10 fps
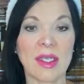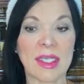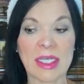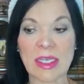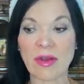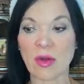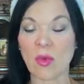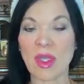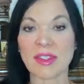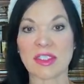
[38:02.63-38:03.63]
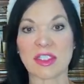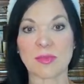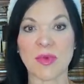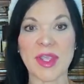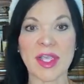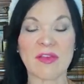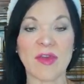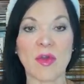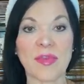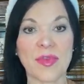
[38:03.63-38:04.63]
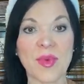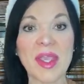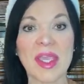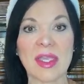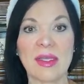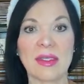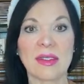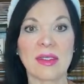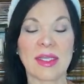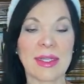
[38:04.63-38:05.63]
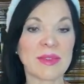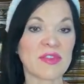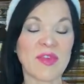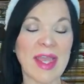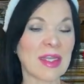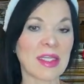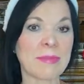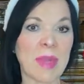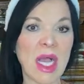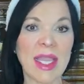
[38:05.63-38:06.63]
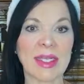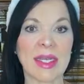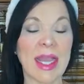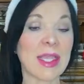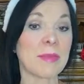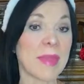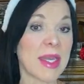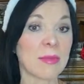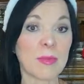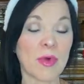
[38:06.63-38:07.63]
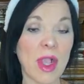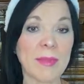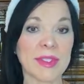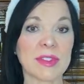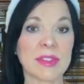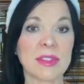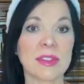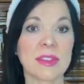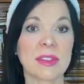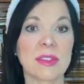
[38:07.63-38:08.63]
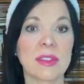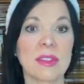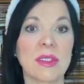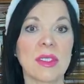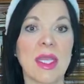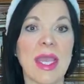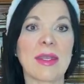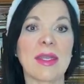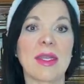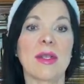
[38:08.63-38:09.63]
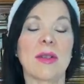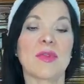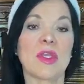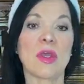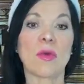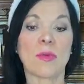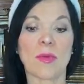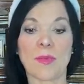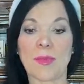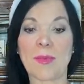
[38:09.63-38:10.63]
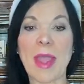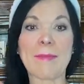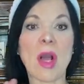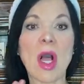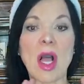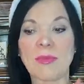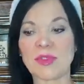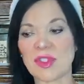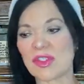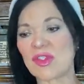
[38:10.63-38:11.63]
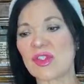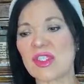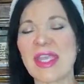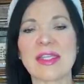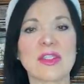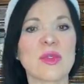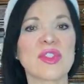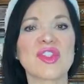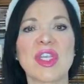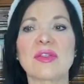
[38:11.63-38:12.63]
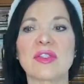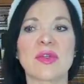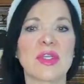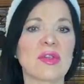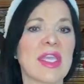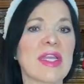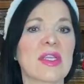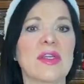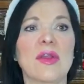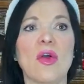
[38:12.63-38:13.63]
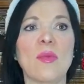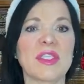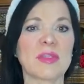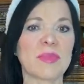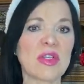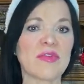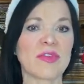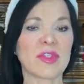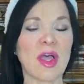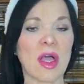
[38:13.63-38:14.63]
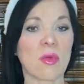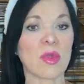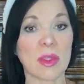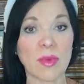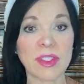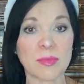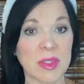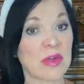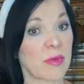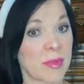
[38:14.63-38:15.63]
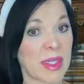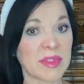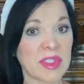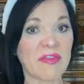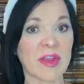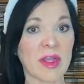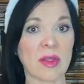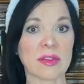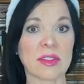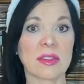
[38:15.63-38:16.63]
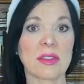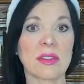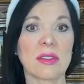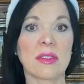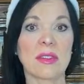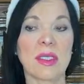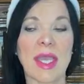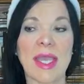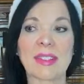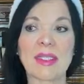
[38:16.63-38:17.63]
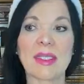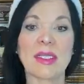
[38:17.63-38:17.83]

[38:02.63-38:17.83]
And here it was the spring of 03, and he was finally mine, and I had made him a promise. And, my mom was like, just take it to a shelter. It'll get a good home. He's a beautiful dog. Well, he was beautiful, but he was difficult. And